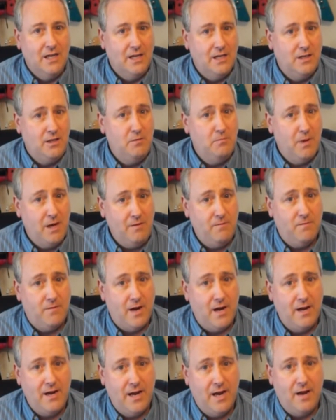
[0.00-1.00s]
And you may
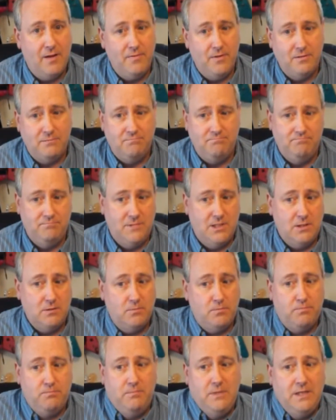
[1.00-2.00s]
find out that
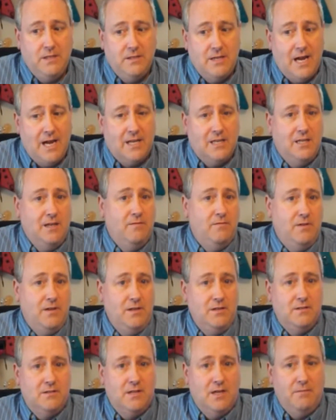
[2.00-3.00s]
they're into
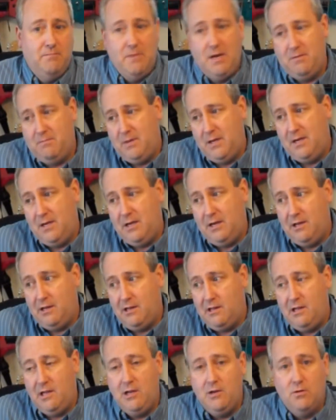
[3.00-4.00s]
activities that may be
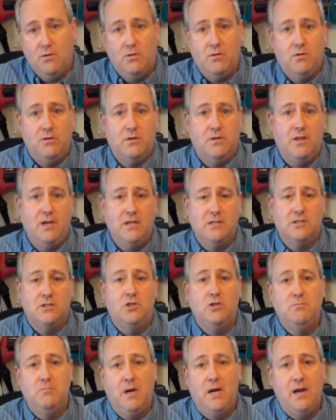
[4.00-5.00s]
illegal or things
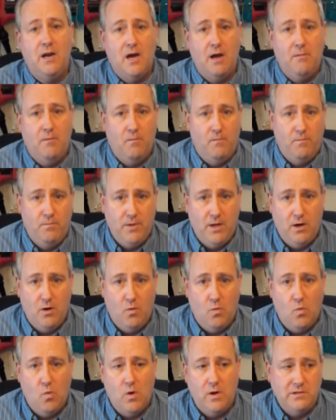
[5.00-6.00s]
that you may not, you
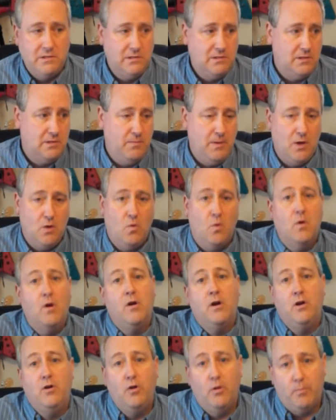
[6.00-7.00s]
know, want to be going
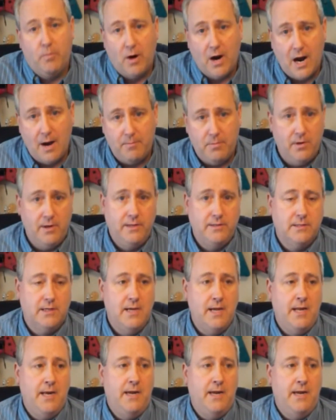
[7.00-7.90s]
on in your properties.